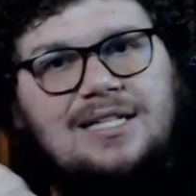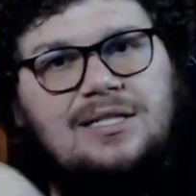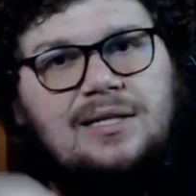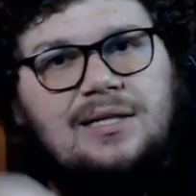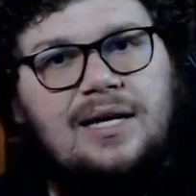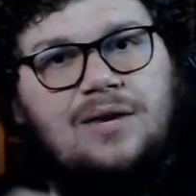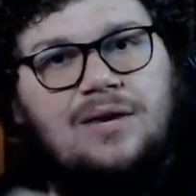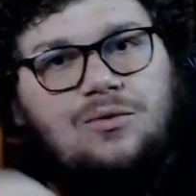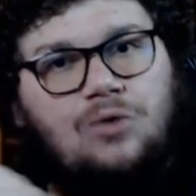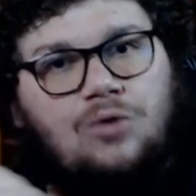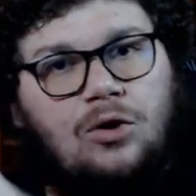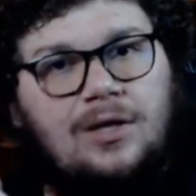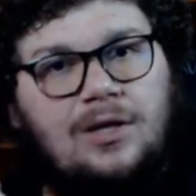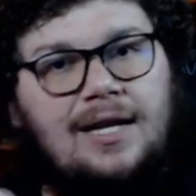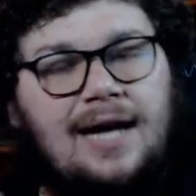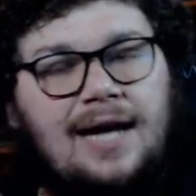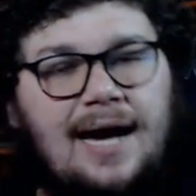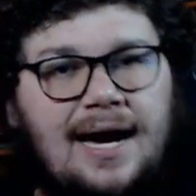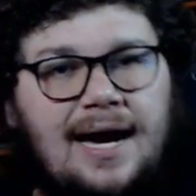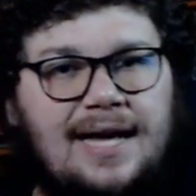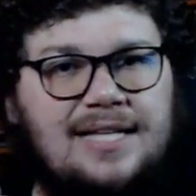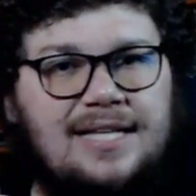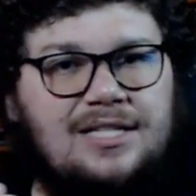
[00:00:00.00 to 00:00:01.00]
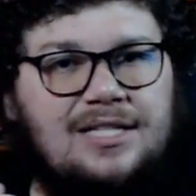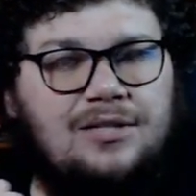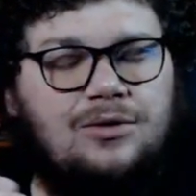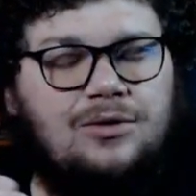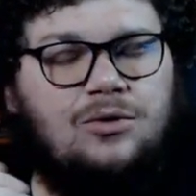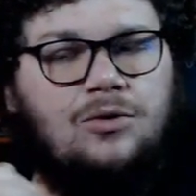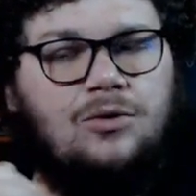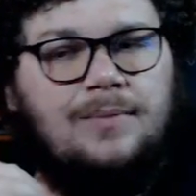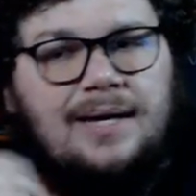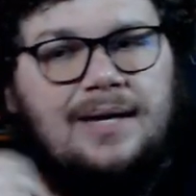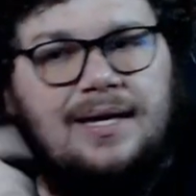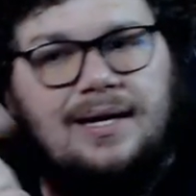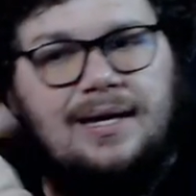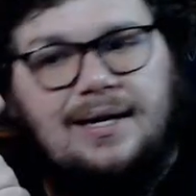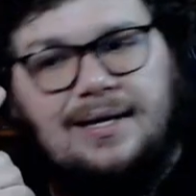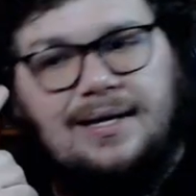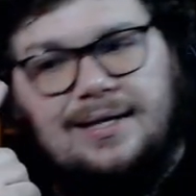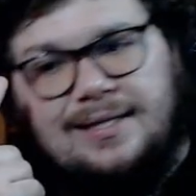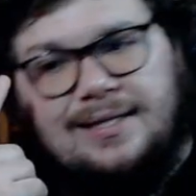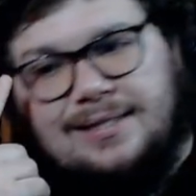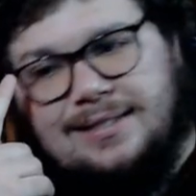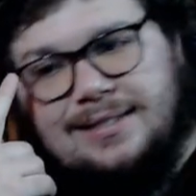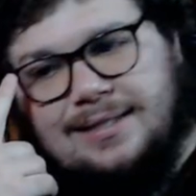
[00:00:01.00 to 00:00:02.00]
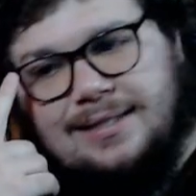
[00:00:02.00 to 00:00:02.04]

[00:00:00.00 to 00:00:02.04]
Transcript: to enroll in a high school because...